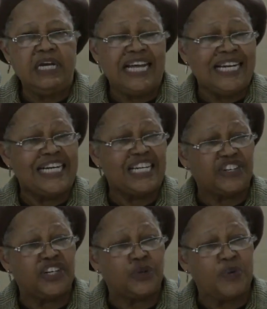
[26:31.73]
And in
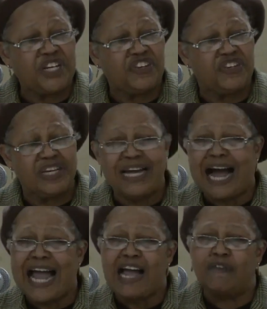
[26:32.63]
addition to which,
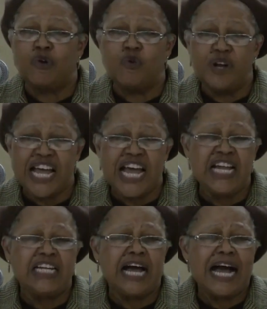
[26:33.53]
I have a
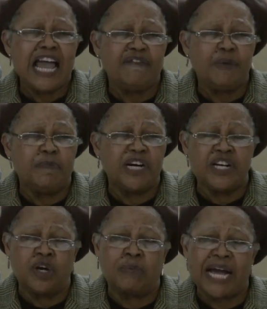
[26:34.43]
real heavy
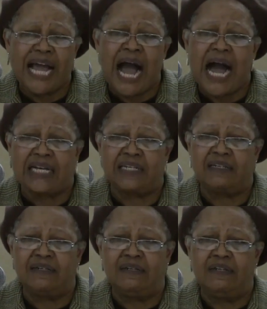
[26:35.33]
burden on my heart
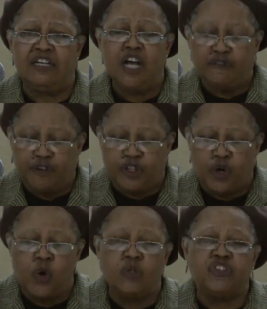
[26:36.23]
for
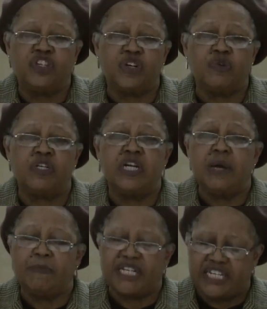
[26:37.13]
those
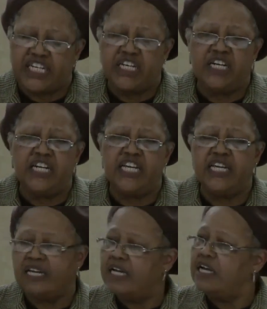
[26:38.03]
children,
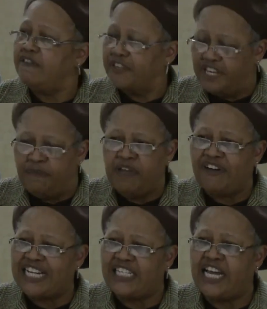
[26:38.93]
particularly, forgive me
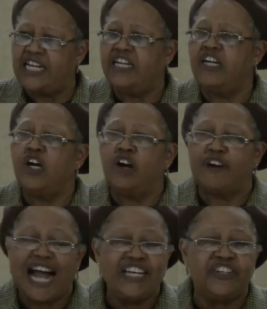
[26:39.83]
if I say it, of
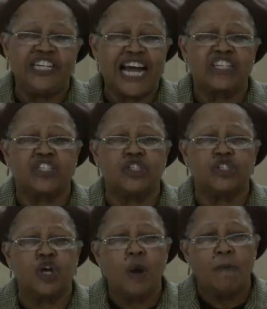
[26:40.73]
Haitian
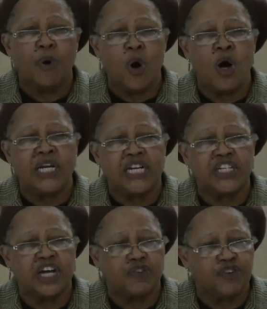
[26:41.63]
nationals born in
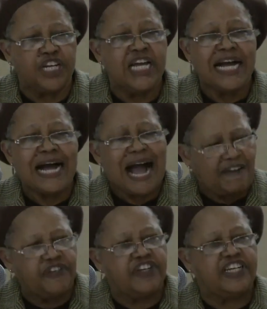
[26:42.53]
this country
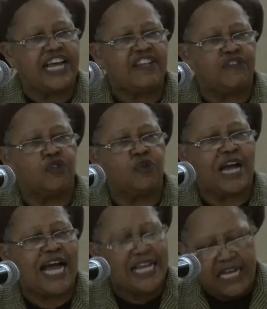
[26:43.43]
after the 10th of
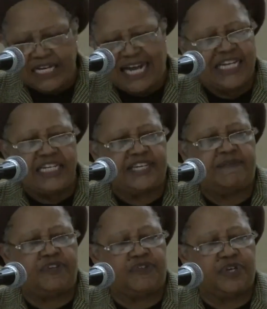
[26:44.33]
July,
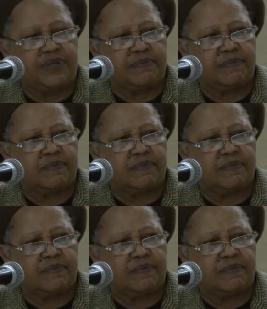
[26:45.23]
1973.